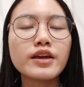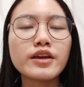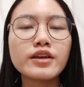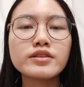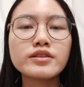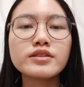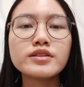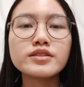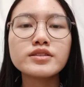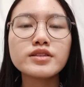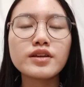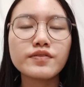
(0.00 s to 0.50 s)

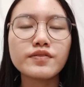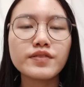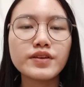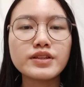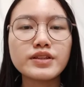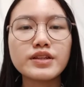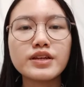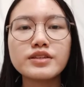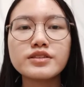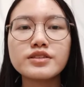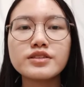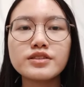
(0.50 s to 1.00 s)

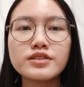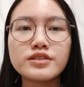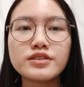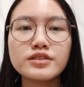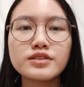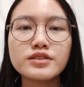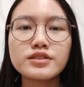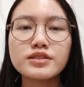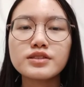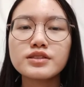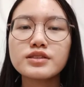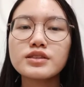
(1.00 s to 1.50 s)

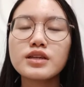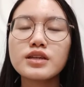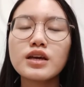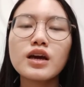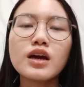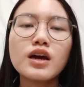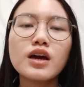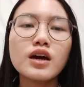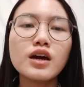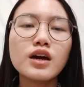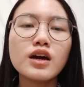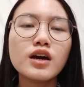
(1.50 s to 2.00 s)
disadvantages.
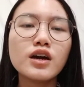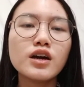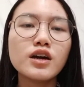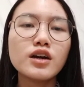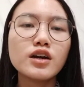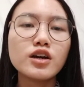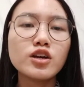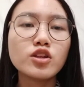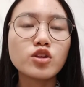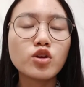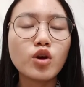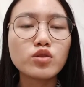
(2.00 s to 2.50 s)

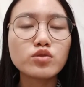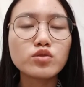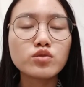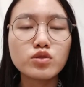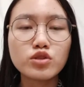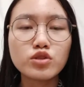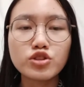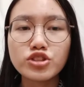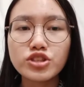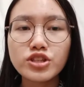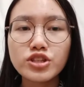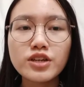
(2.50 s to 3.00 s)
In
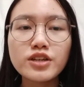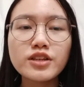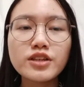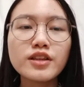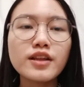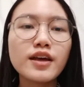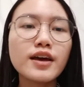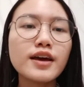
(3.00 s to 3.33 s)
conclusion,